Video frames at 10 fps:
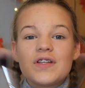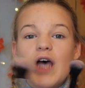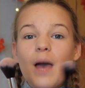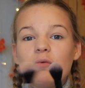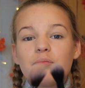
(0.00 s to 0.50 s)
The
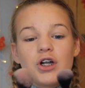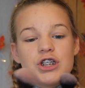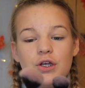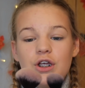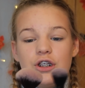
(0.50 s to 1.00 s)
type of
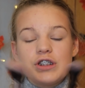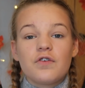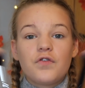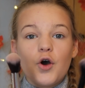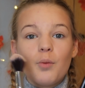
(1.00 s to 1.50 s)
brush you can
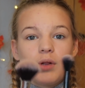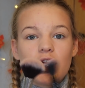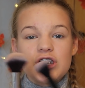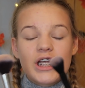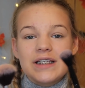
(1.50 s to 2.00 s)
use for
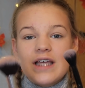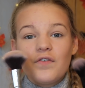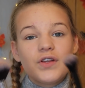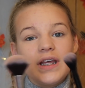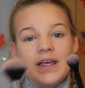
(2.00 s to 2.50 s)
blush
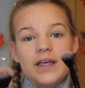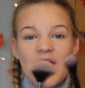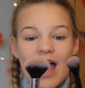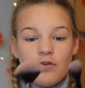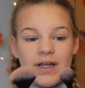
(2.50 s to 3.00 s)
definitely
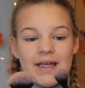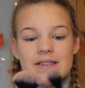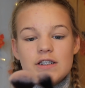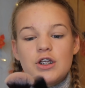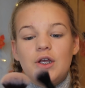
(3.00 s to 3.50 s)

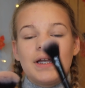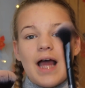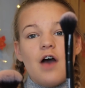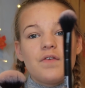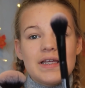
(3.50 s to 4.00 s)
varies. So you can
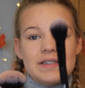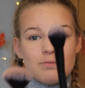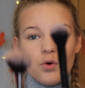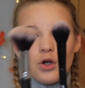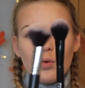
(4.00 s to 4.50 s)
have a
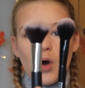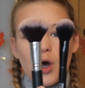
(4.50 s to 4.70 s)
smaller